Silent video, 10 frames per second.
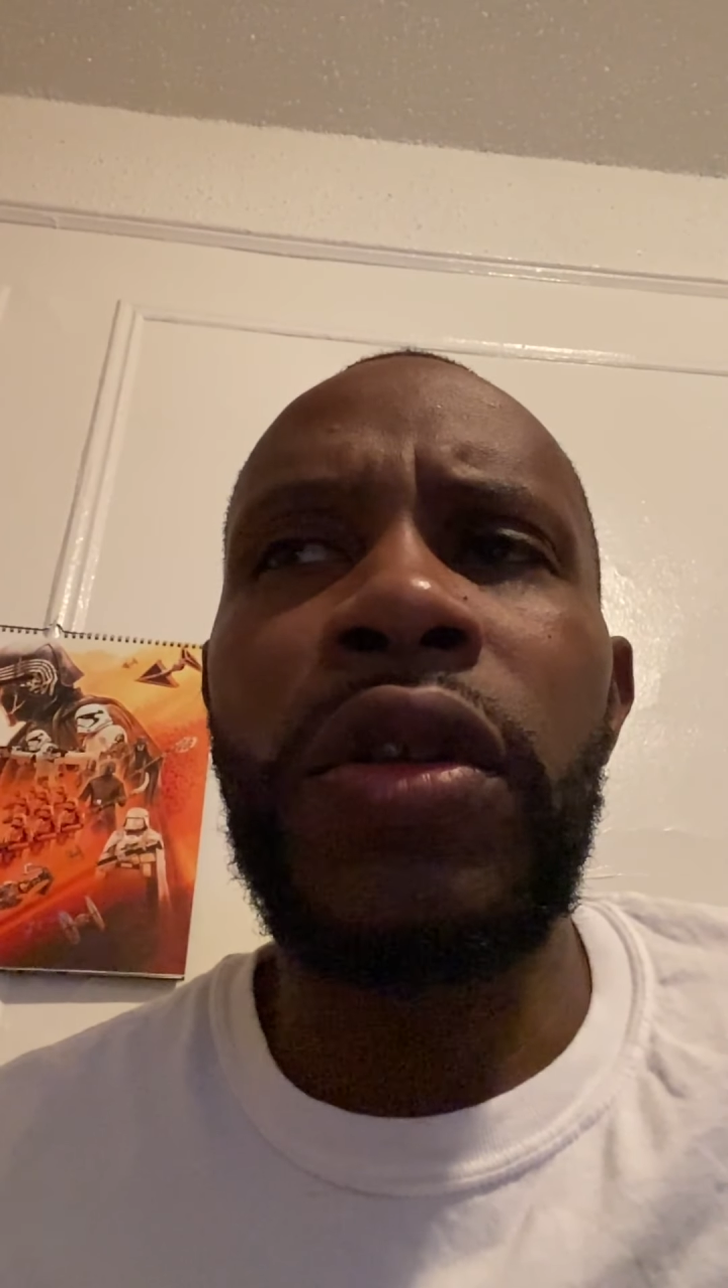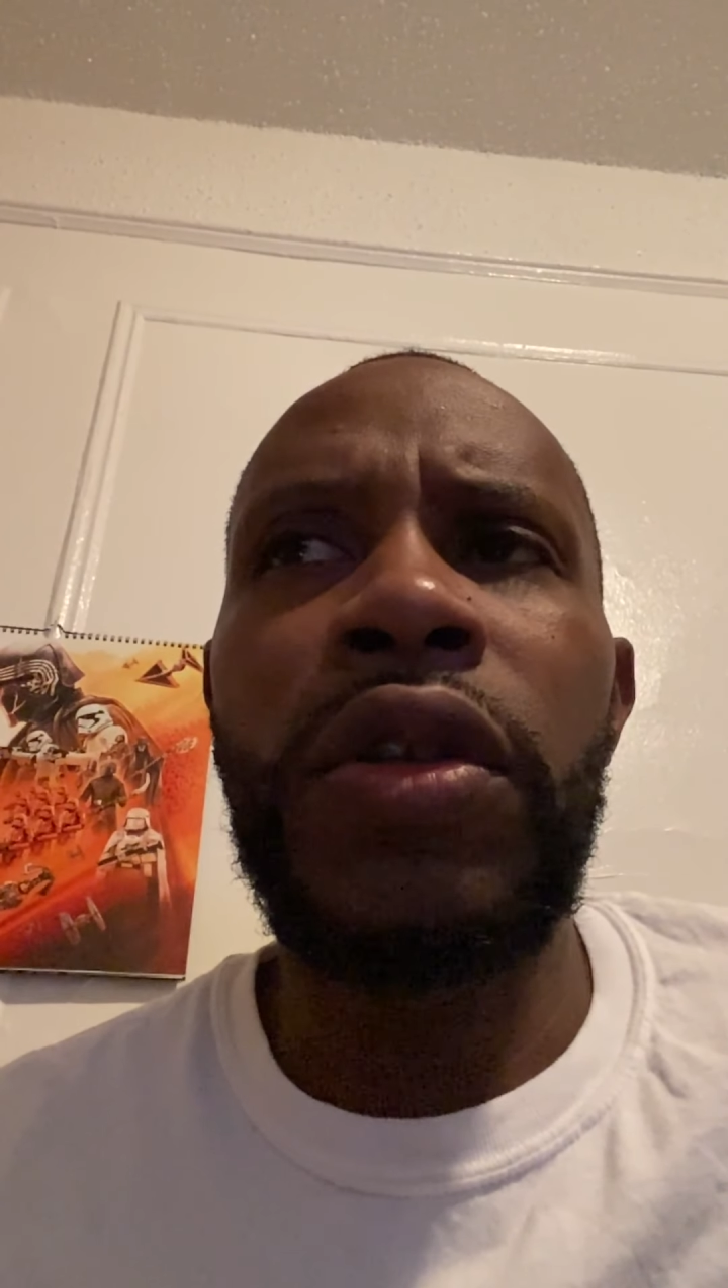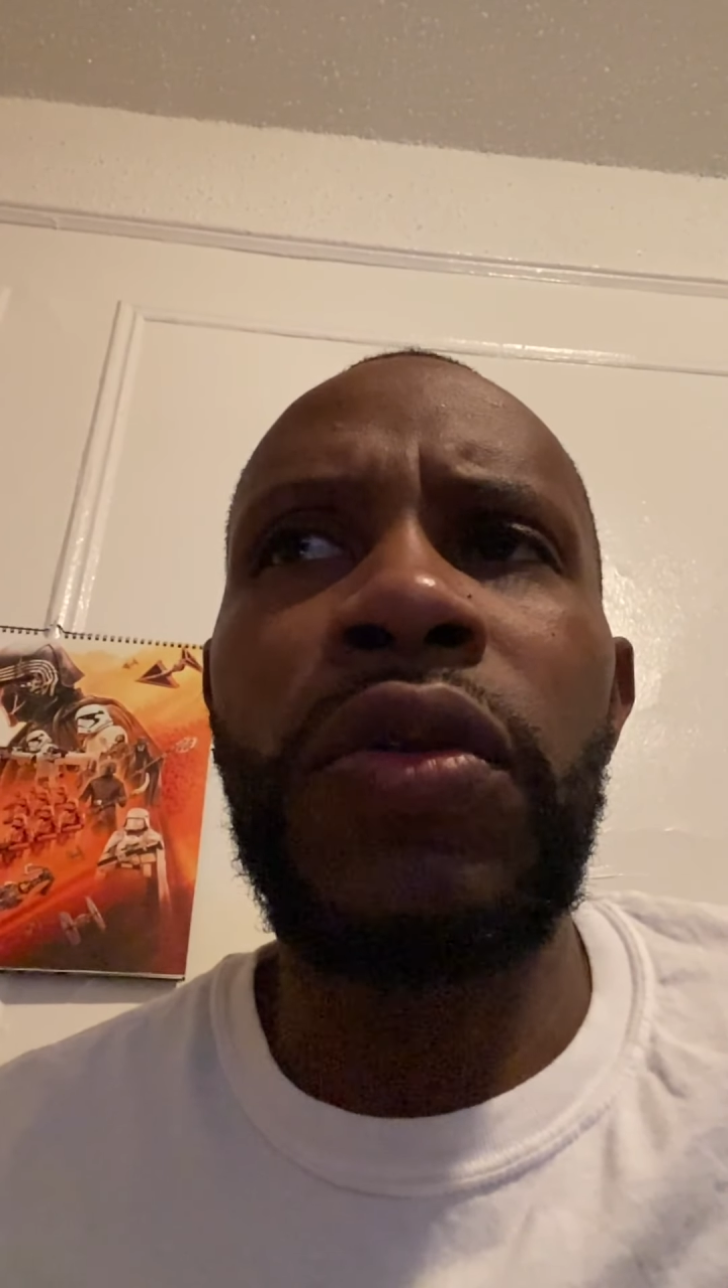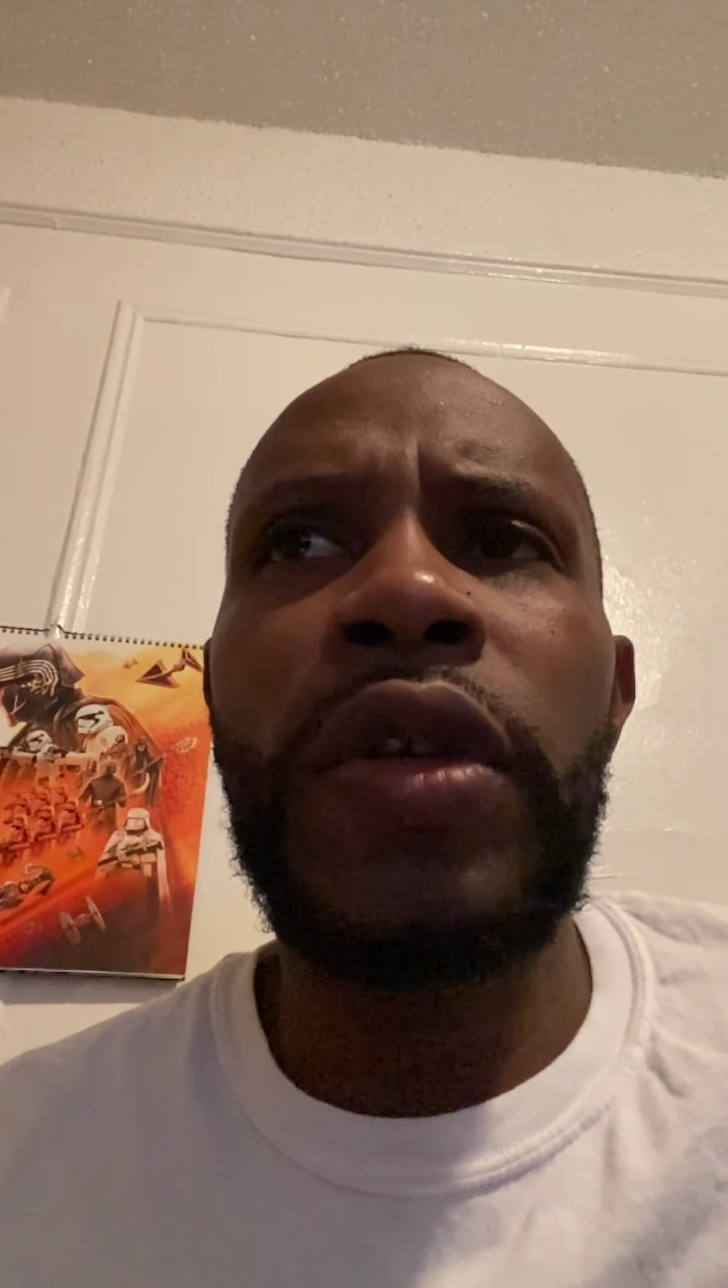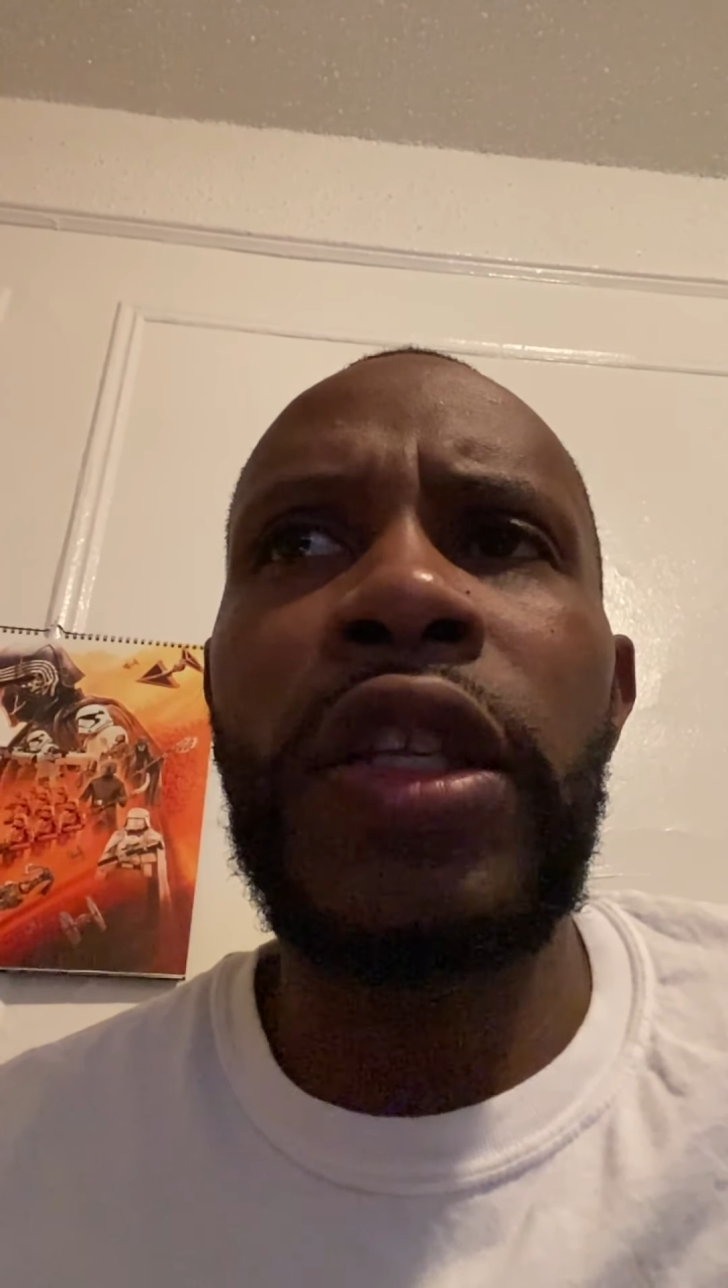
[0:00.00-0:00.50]

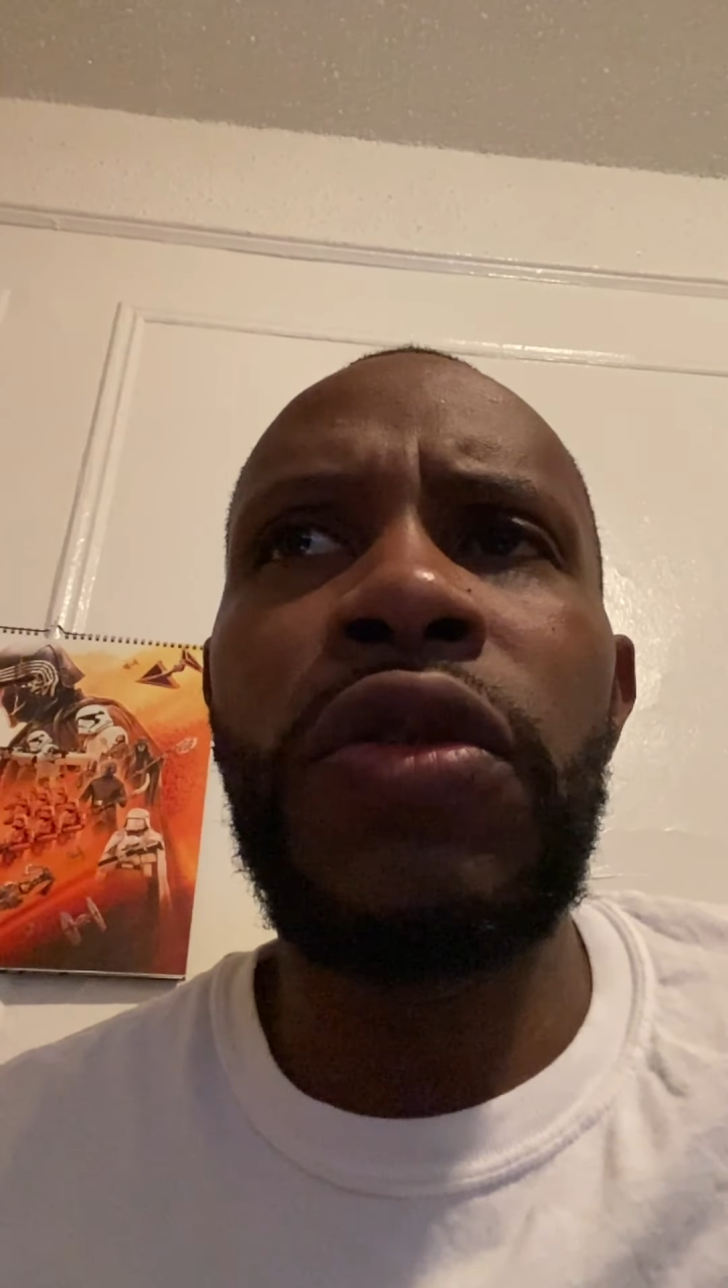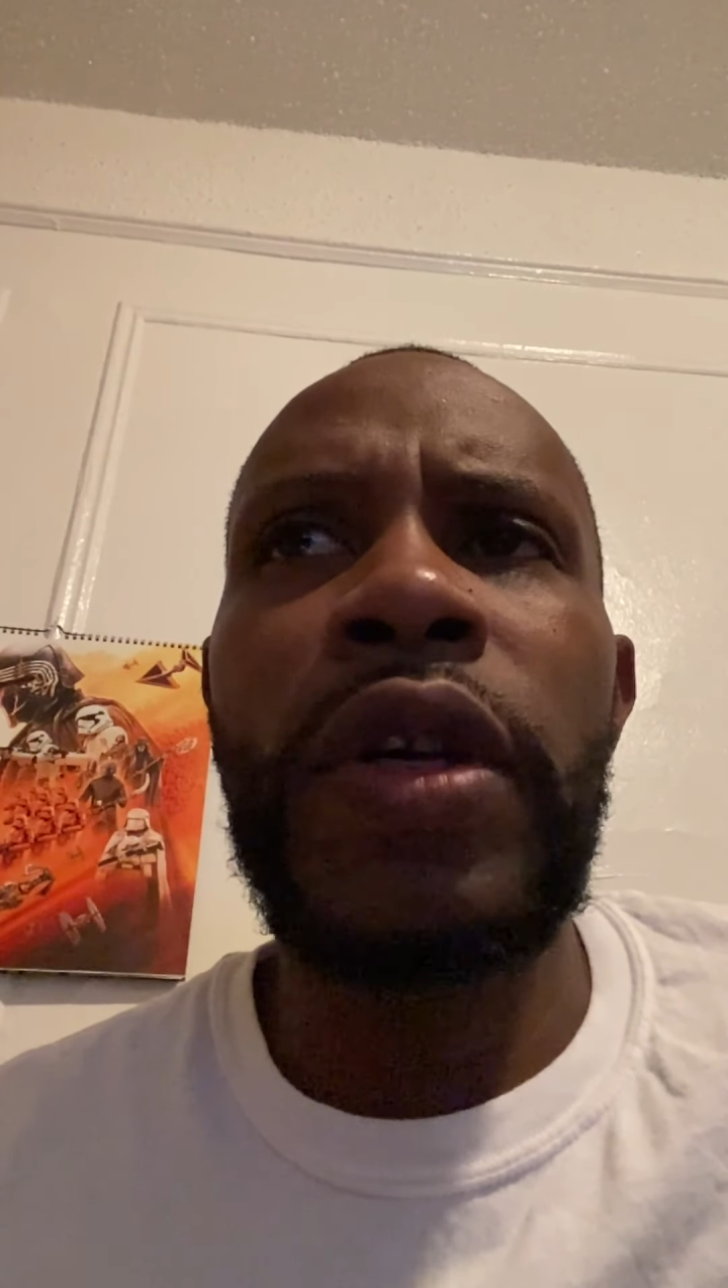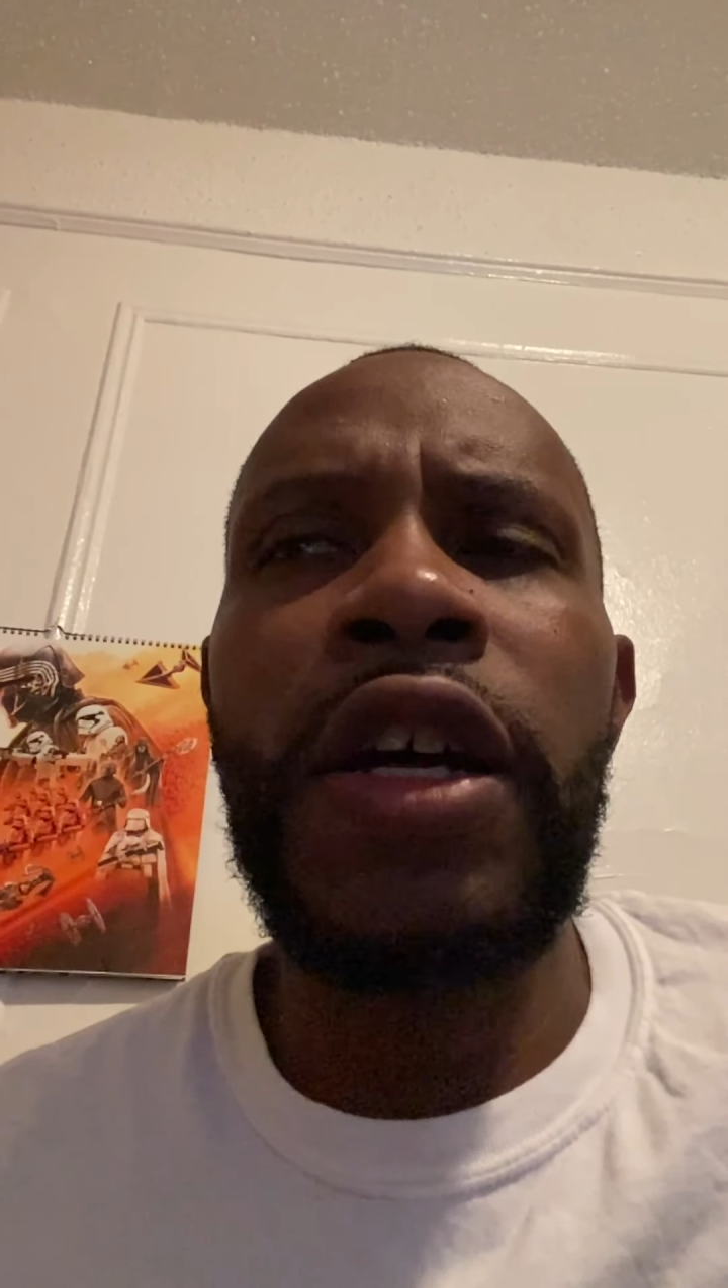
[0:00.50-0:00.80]
you